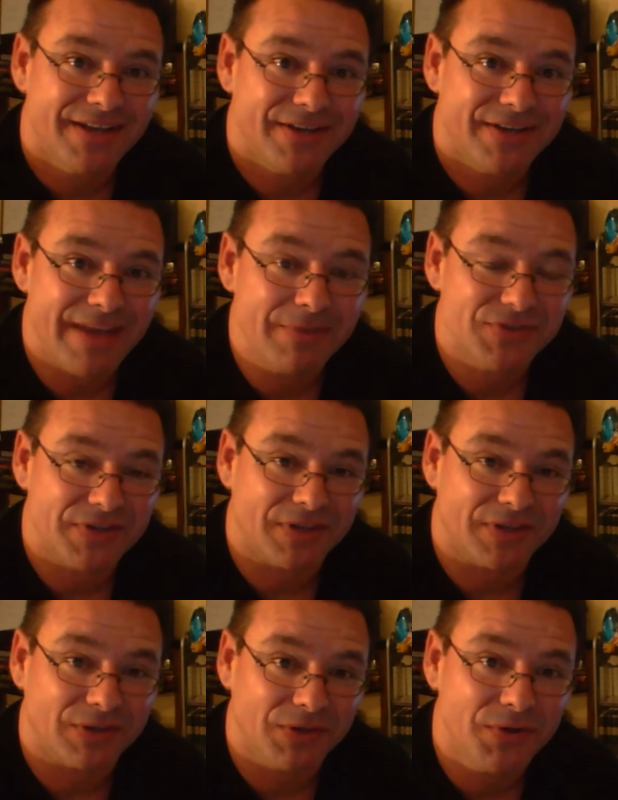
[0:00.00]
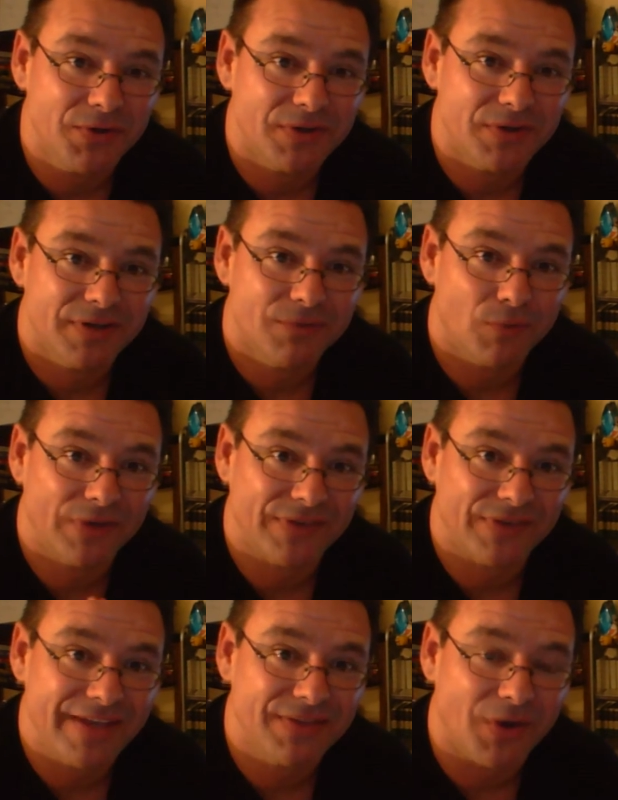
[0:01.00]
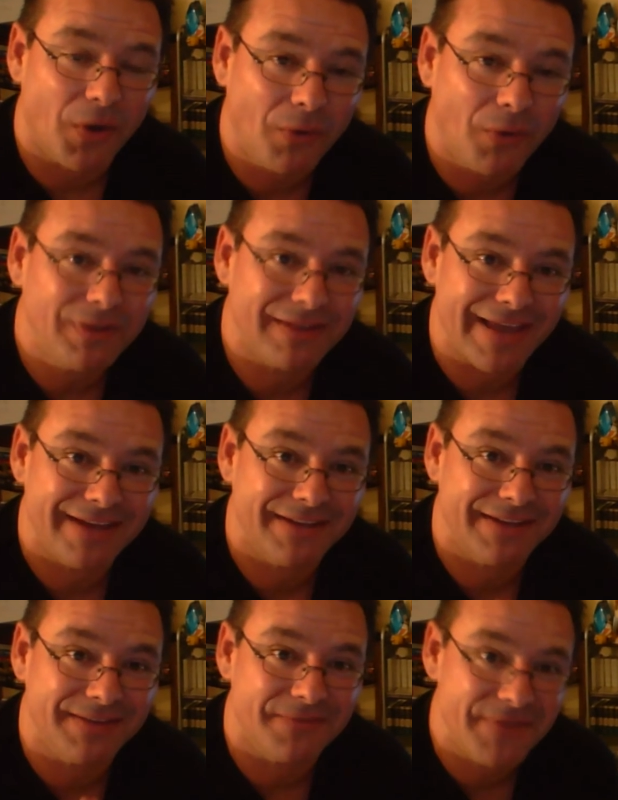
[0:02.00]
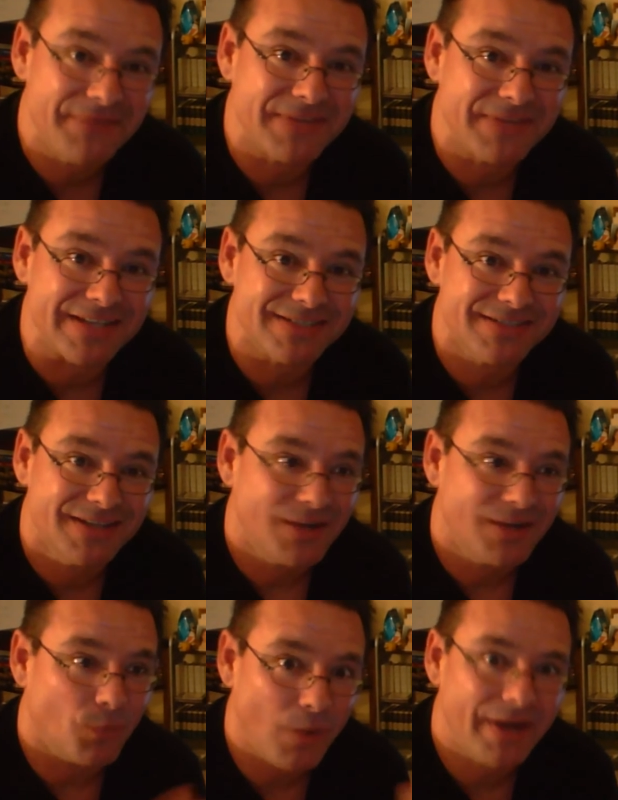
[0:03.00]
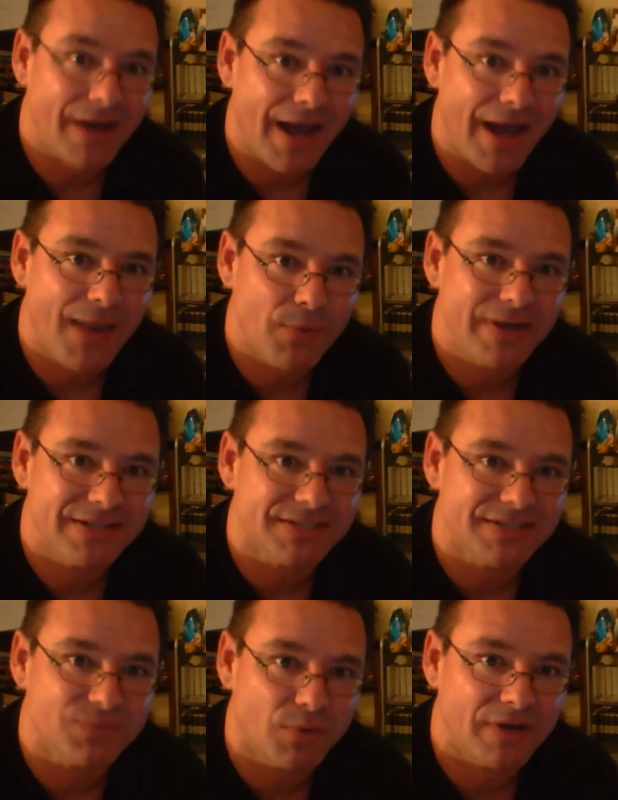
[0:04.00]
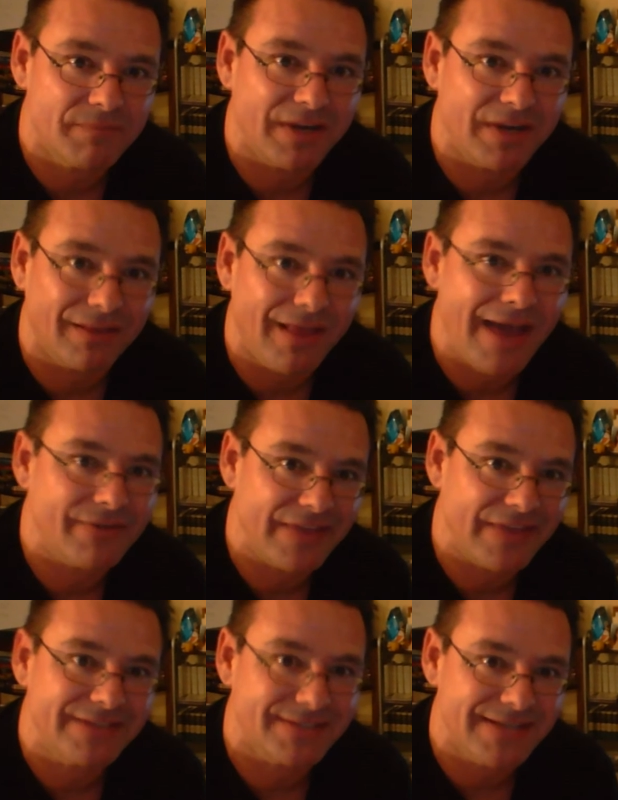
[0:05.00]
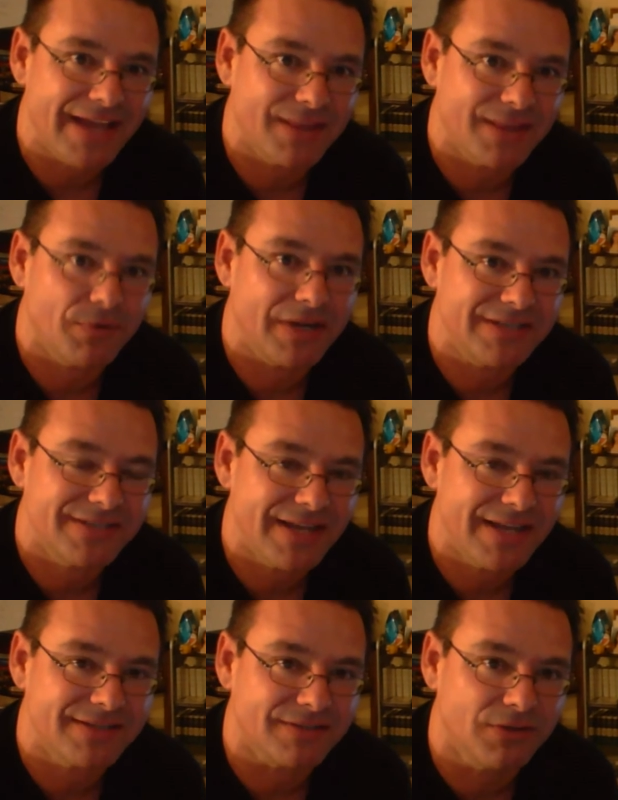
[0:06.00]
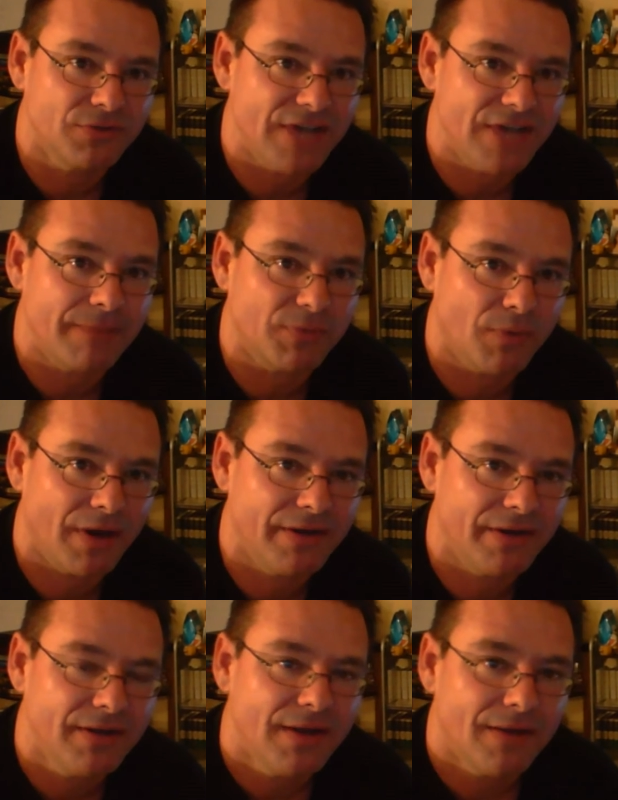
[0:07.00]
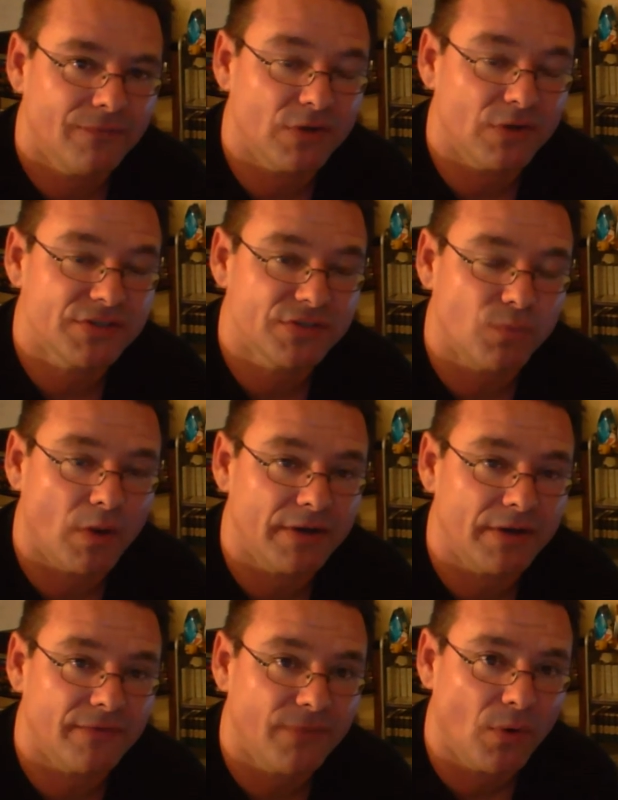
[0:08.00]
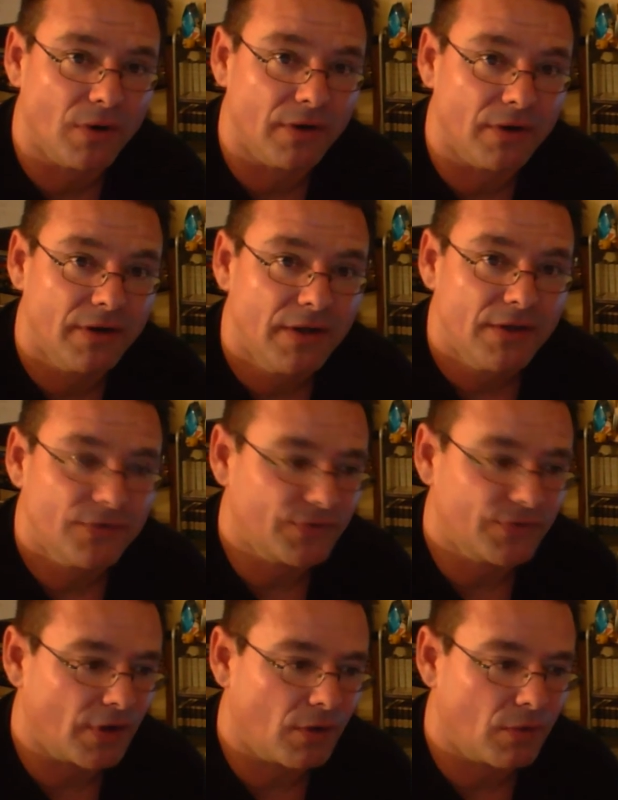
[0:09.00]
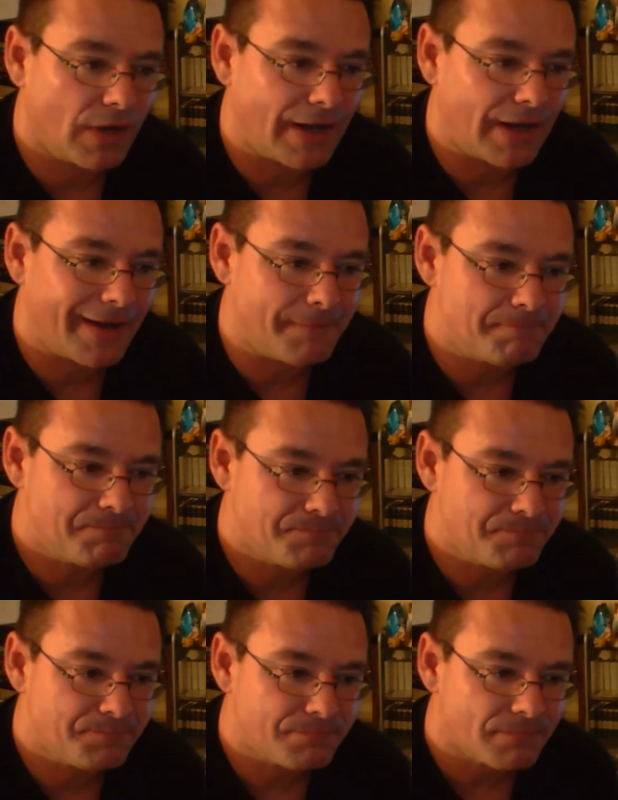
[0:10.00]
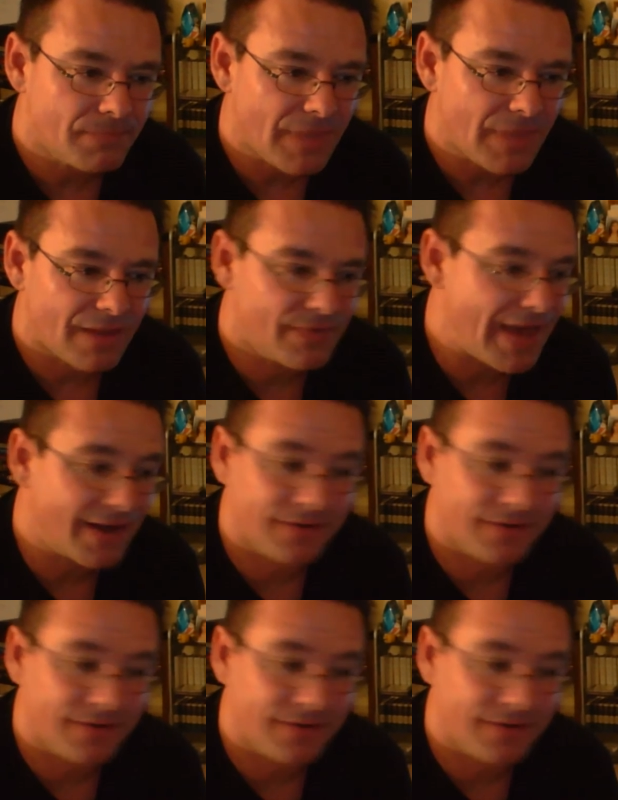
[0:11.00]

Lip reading: demonstrate that Luke was in the Holy Land in the 50s when eyewitnesses would have been alive, and that's exactly what he states in Luke chapter 1, verses 1 to 4. So that,